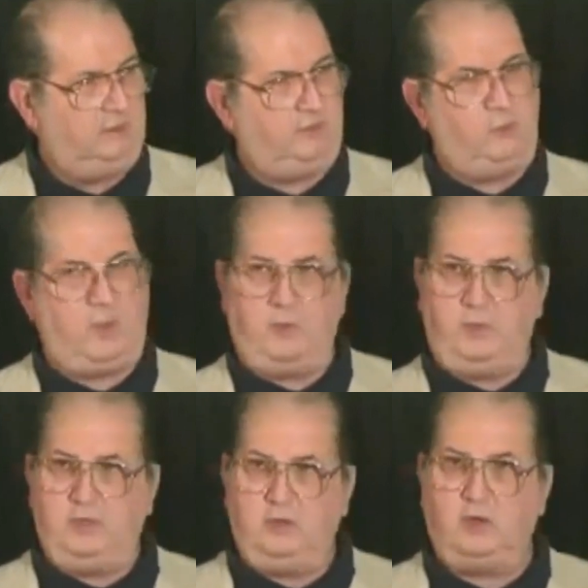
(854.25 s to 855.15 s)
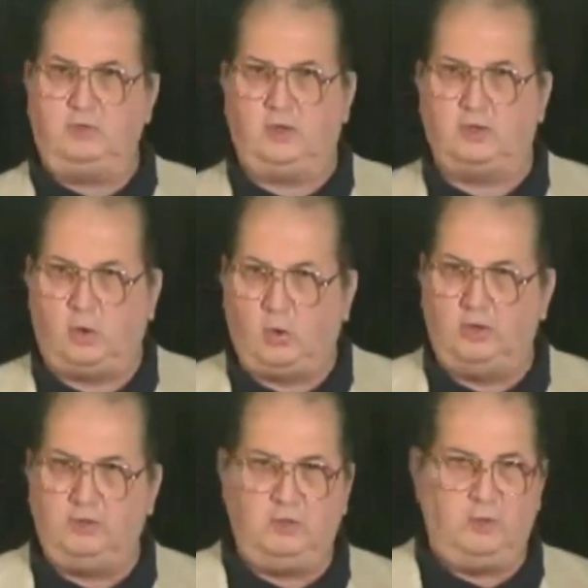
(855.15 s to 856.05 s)
This is why when you go to
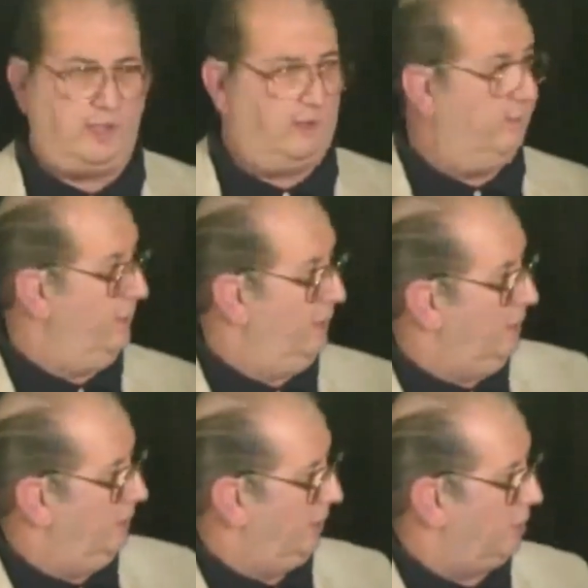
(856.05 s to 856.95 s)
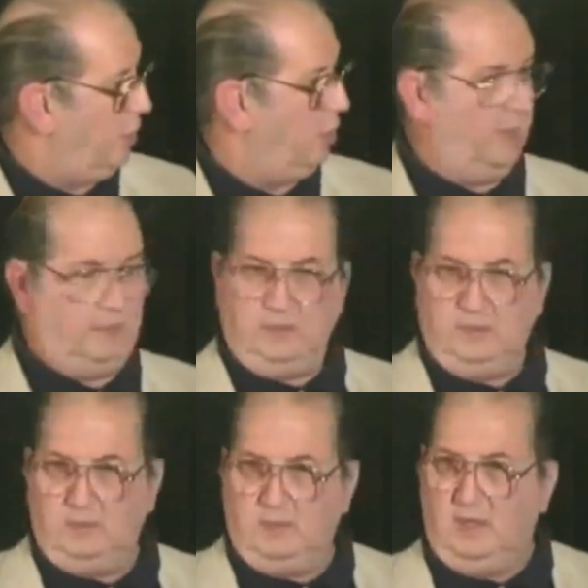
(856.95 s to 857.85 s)
court, you have the current,
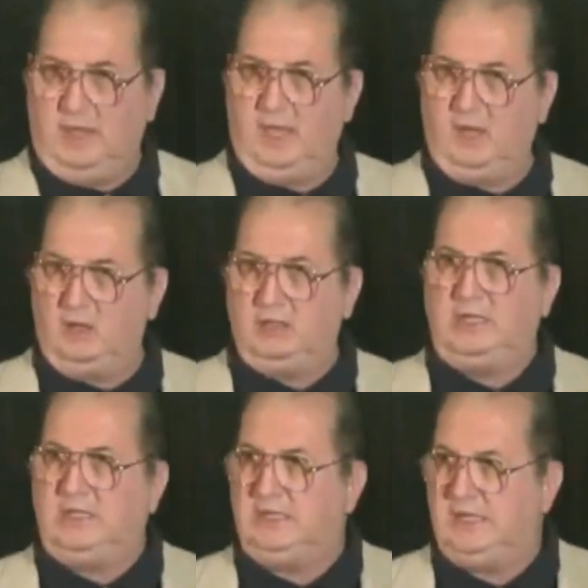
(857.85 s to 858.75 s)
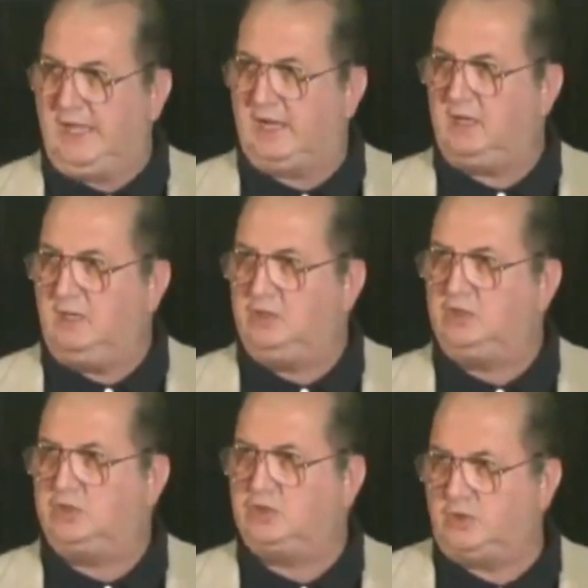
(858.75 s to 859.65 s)

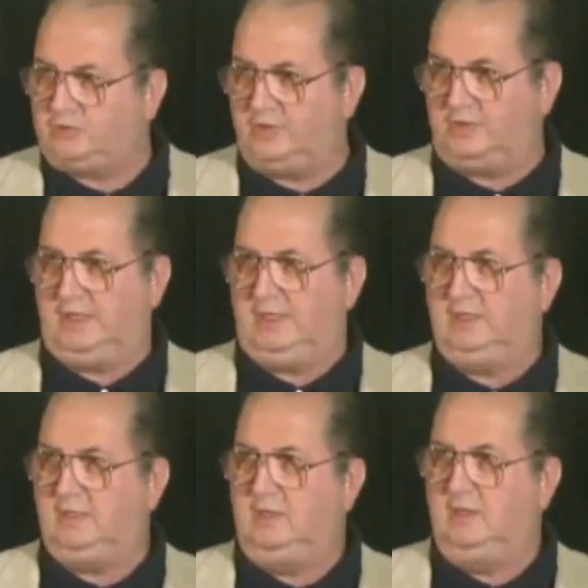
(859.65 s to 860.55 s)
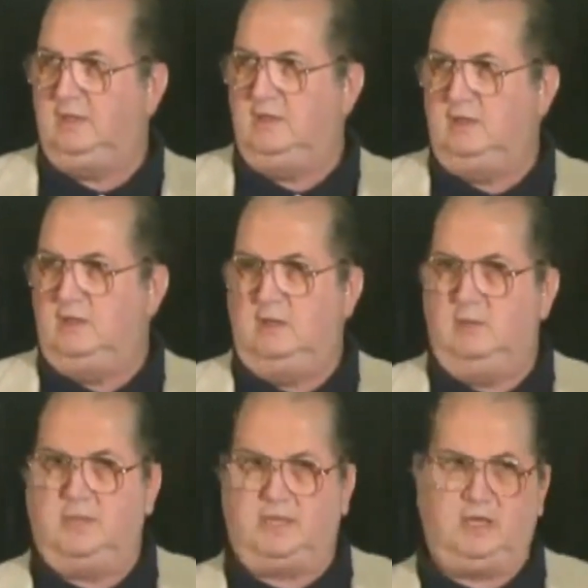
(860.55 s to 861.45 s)
electricity,
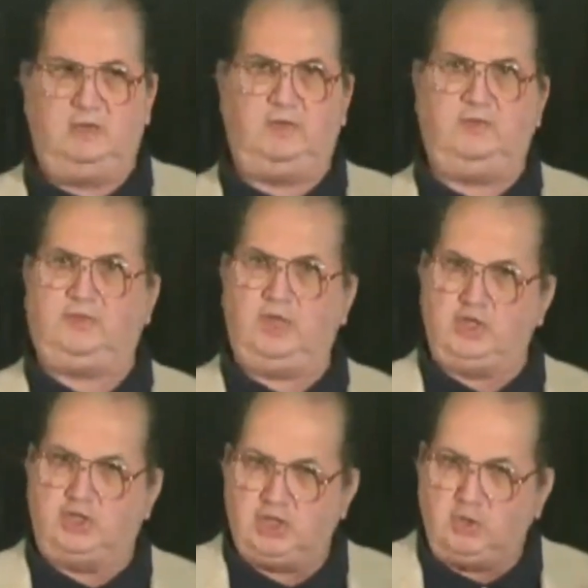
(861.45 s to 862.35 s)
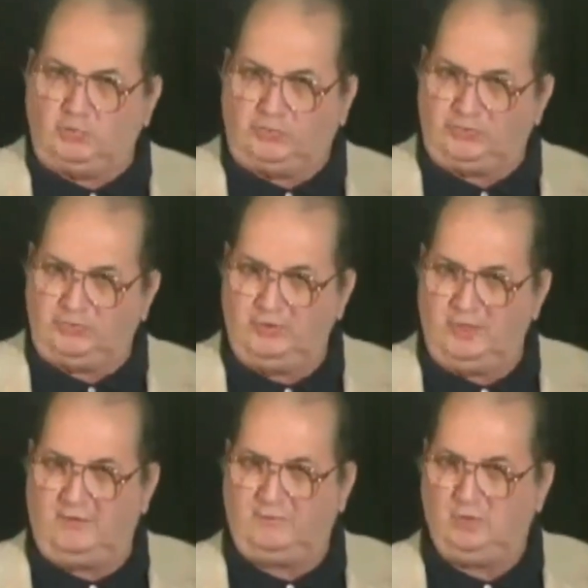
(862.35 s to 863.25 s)
because it's the juice.
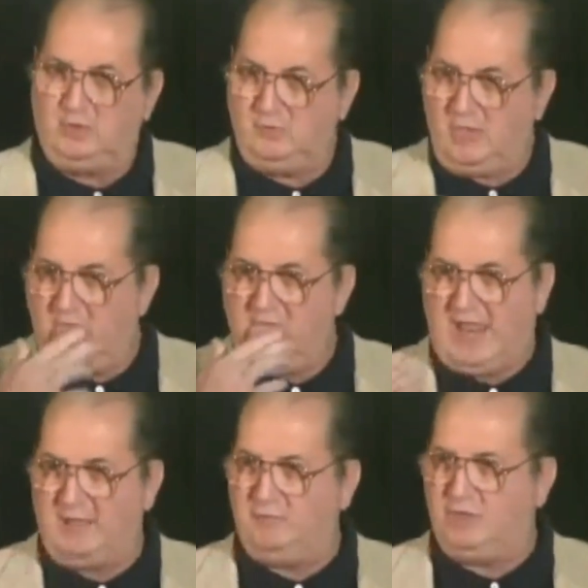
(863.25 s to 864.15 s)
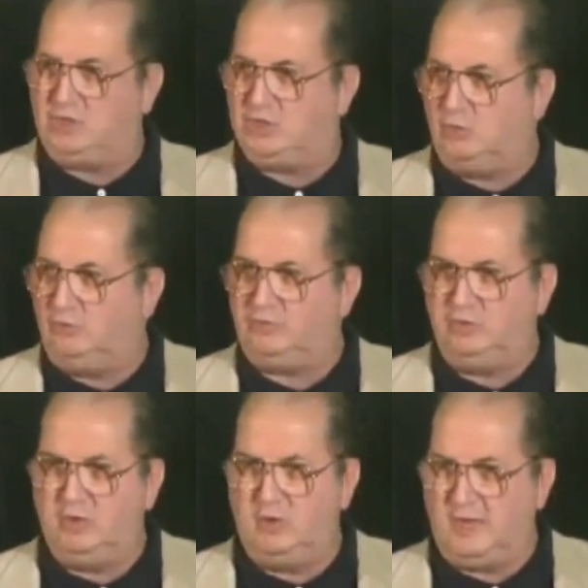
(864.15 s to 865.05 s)
And if you don't have the
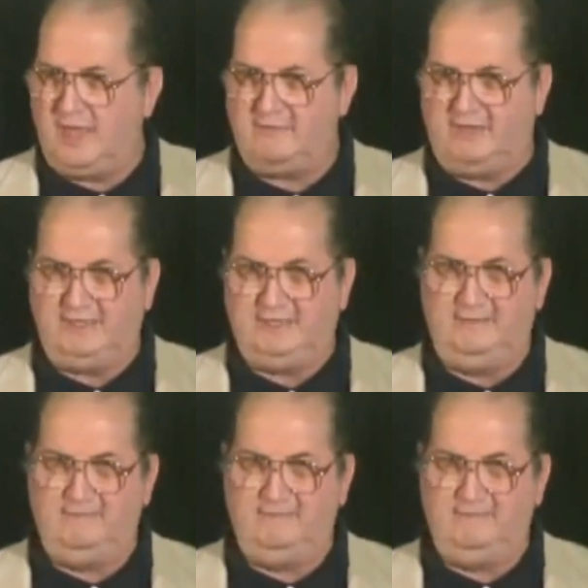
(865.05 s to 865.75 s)
juice, you don't have it.